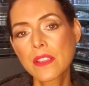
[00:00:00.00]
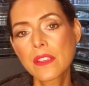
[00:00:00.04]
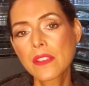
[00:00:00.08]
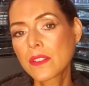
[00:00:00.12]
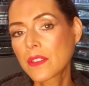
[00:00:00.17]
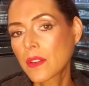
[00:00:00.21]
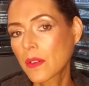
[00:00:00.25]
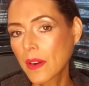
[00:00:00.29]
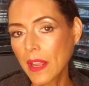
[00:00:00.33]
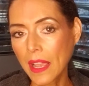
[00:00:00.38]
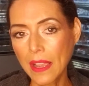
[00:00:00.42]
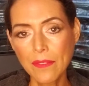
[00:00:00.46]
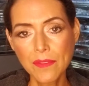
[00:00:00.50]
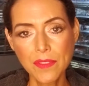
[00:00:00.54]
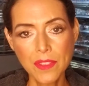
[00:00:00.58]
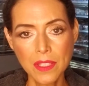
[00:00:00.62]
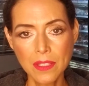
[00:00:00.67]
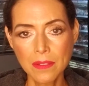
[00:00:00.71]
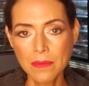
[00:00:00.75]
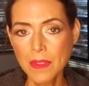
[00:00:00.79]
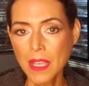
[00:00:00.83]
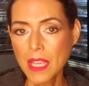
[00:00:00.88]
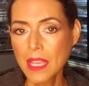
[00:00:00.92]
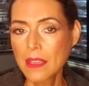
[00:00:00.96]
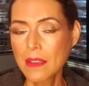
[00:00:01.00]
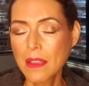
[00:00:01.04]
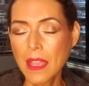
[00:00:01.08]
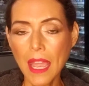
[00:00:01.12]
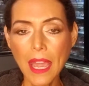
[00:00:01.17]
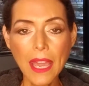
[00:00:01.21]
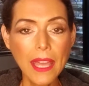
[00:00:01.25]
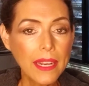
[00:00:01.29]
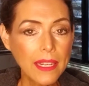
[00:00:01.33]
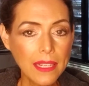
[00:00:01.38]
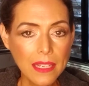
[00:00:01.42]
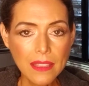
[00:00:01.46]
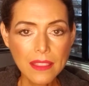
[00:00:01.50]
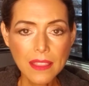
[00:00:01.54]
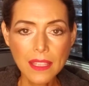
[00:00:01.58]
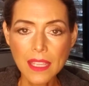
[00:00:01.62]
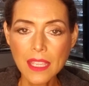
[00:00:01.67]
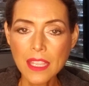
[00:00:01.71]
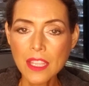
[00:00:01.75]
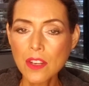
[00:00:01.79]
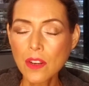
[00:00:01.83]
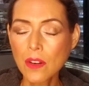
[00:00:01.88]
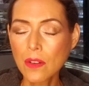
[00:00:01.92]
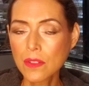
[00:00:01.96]
You don't have to add
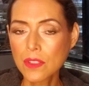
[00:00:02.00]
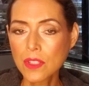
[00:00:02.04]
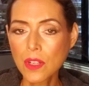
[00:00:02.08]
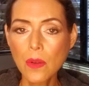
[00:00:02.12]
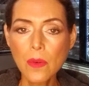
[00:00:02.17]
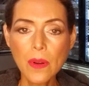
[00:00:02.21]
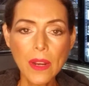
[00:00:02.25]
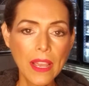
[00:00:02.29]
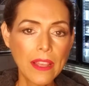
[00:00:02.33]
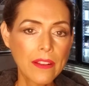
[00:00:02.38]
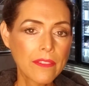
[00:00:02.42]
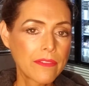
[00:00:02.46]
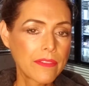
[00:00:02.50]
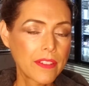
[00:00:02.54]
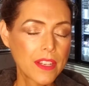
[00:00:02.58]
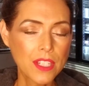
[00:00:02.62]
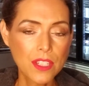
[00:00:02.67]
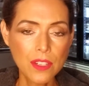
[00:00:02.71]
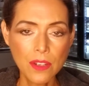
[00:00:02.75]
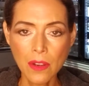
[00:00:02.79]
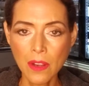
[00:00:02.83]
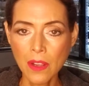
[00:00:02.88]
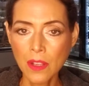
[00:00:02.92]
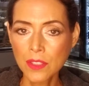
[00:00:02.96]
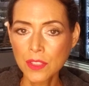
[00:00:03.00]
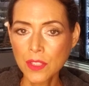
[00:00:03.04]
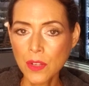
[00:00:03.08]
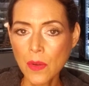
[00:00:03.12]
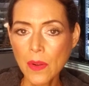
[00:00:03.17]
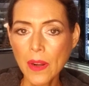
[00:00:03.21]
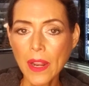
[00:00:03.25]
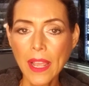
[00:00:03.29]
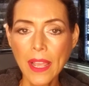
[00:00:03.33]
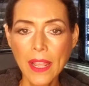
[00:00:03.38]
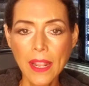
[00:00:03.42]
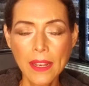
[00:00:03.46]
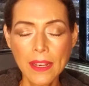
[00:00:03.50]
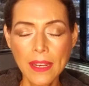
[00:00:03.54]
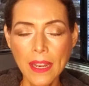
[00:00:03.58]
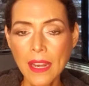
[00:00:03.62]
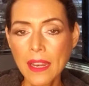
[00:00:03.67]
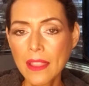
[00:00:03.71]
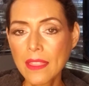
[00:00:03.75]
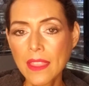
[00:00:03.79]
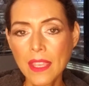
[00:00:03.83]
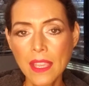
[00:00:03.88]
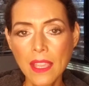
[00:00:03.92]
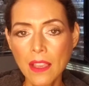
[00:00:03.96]
anything. You don't add fish oil, don't add
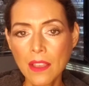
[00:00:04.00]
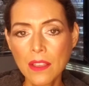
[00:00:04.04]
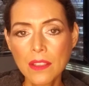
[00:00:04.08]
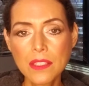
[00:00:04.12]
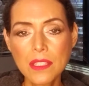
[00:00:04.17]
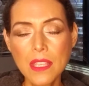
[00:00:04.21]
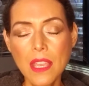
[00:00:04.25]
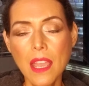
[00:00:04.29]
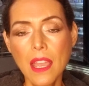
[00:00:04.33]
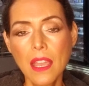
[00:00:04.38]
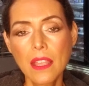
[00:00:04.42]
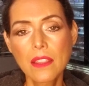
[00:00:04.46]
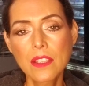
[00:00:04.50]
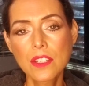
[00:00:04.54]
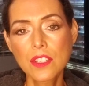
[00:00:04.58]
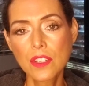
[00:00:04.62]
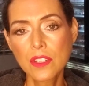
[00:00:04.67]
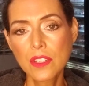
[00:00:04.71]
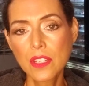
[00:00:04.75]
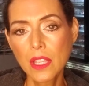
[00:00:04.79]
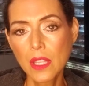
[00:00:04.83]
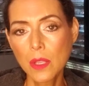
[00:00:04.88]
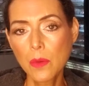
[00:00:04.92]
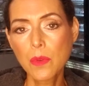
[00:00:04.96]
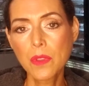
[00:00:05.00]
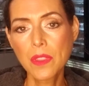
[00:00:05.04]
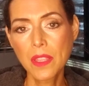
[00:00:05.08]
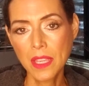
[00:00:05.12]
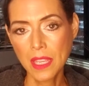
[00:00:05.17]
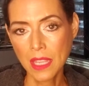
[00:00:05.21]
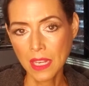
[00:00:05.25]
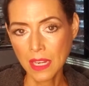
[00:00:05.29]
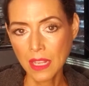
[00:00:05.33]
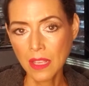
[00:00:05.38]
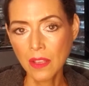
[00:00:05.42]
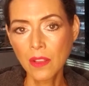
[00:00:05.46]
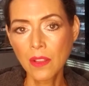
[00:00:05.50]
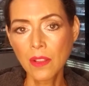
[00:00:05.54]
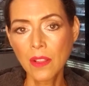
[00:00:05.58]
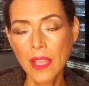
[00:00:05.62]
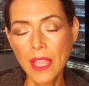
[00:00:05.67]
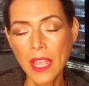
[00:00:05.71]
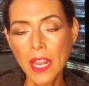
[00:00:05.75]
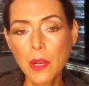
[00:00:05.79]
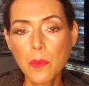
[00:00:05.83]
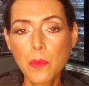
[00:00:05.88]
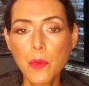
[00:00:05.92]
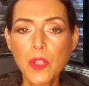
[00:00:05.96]
anything else, unless you're dealing with like an ill
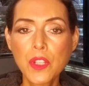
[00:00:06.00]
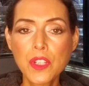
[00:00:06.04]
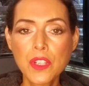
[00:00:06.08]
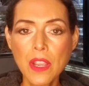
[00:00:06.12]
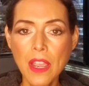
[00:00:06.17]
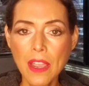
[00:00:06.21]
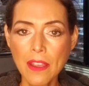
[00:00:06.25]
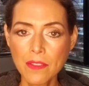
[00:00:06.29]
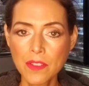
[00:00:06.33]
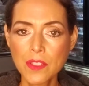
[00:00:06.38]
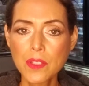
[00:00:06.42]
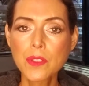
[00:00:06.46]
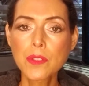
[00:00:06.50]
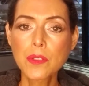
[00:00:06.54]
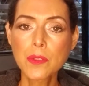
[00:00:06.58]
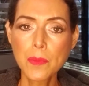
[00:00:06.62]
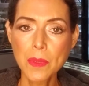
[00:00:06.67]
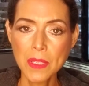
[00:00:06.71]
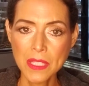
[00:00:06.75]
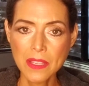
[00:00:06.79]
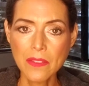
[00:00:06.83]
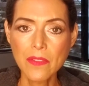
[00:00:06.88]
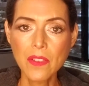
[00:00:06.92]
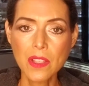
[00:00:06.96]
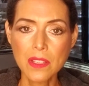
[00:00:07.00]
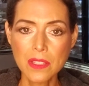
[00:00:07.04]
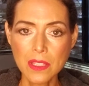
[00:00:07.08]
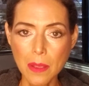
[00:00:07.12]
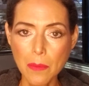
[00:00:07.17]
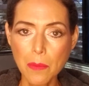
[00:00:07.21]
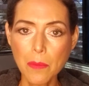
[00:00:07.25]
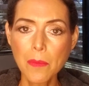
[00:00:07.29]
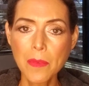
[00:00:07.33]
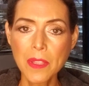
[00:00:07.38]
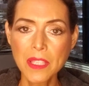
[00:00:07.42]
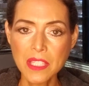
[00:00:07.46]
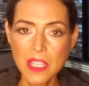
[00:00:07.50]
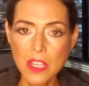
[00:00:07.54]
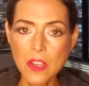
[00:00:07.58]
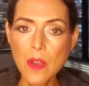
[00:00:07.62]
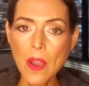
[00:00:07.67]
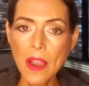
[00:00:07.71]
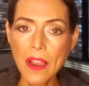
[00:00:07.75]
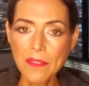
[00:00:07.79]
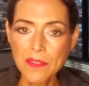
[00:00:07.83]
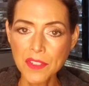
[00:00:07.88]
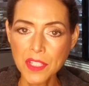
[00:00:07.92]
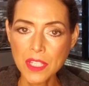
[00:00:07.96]
animal and you have specific supplements that you
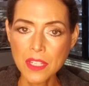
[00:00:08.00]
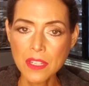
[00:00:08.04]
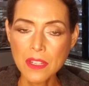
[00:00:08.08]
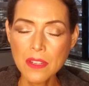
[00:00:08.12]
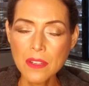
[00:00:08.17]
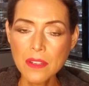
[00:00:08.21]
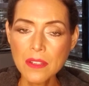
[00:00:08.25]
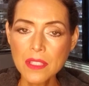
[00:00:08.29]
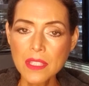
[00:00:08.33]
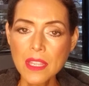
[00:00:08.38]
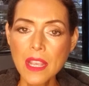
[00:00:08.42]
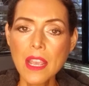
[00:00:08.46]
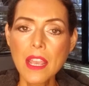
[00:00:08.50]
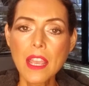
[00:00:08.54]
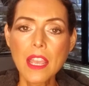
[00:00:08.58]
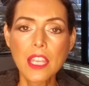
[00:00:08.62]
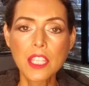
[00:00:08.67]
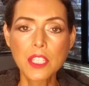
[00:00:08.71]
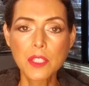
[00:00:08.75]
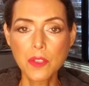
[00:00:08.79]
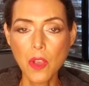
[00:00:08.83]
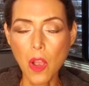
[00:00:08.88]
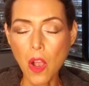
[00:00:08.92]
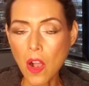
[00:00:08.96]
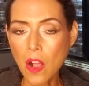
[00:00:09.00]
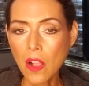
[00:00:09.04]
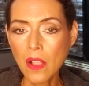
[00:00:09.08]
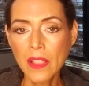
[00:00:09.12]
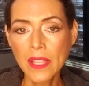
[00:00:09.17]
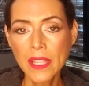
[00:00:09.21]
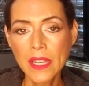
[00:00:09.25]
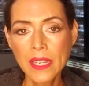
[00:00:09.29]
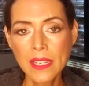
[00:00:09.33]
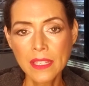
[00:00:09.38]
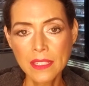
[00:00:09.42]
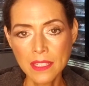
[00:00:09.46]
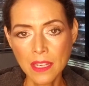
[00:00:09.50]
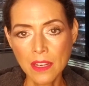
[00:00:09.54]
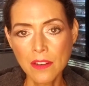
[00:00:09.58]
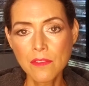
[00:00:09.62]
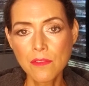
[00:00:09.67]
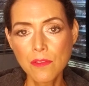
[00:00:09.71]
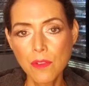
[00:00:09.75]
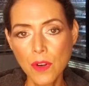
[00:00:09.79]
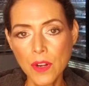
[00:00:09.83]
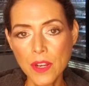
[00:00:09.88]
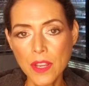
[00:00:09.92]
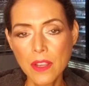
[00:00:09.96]
have to use. It's all in and done
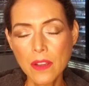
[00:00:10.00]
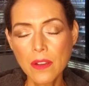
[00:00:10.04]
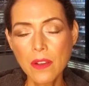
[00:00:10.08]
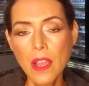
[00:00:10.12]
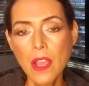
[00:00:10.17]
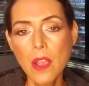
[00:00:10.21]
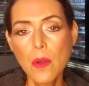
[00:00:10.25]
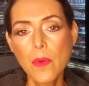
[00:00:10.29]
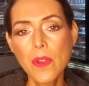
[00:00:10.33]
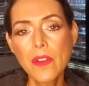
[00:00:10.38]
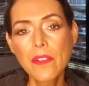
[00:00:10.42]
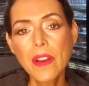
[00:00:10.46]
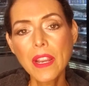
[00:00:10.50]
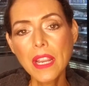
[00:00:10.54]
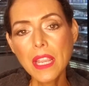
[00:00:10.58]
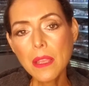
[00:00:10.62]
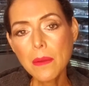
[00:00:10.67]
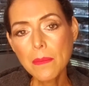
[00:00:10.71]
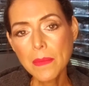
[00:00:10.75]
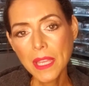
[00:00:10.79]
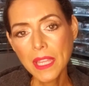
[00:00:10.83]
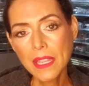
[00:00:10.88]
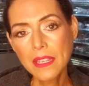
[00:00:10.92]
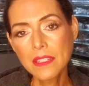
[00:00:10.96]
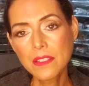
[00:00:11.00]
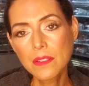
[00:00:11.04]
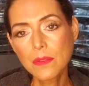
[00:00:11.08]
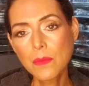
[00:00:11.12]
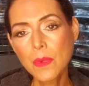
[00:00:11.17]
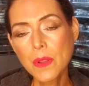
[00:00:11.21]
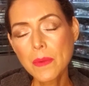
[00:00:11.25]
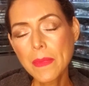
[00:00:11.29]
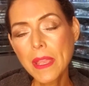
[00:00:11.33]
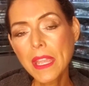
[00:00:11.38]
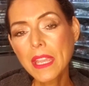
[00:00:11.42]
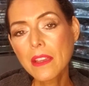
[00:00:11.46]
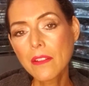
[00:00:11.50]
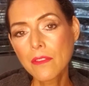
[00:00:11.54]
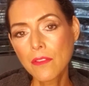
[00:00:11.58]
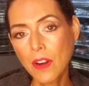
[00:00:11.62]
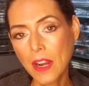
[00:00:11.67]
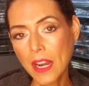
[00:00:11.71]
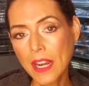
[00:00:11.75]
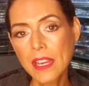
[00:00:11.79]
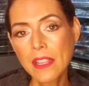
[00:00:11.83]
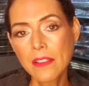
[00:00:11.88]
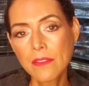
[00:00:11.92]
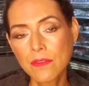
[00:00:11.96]
for you. We make a
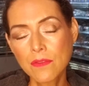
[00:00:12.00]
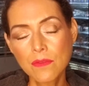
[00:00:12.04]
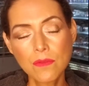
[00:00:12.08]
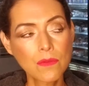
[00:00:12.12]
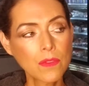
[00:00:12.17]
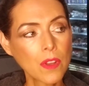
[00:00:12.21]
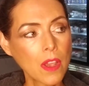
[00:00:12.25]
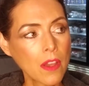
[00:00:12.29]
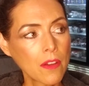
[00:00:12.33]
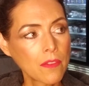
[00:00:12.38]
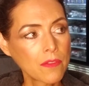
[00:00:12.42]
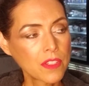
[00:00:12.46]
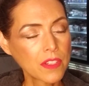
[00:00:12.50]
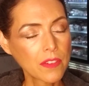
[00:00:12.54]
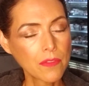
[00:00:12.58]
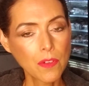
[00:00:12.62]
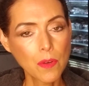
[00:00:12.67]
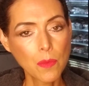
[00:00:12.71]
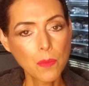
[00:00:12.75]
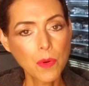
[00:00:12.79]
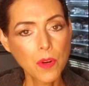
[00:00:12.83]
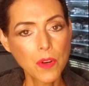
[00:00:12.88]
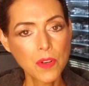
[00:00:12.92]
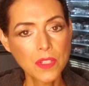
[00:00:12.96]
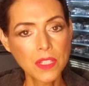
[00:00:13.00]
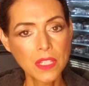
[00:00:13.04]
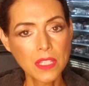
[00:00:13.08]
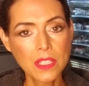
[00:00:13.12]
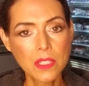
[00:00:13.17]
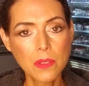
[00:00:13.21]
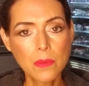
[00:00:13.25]
variety of different proteins.